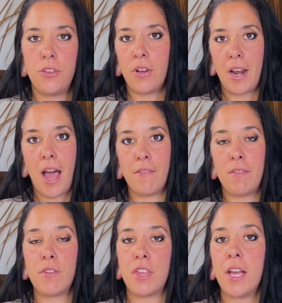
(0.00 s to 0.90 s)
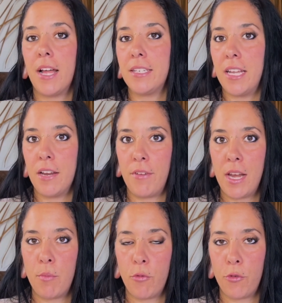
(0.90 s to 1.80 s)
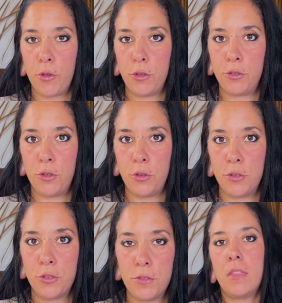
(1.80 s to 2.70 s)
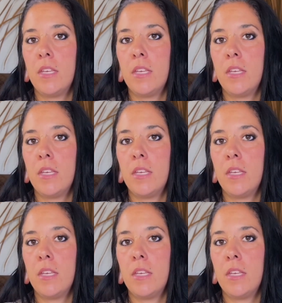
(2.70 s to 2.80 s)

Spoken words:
you're gonna have everything handy and available for you to use.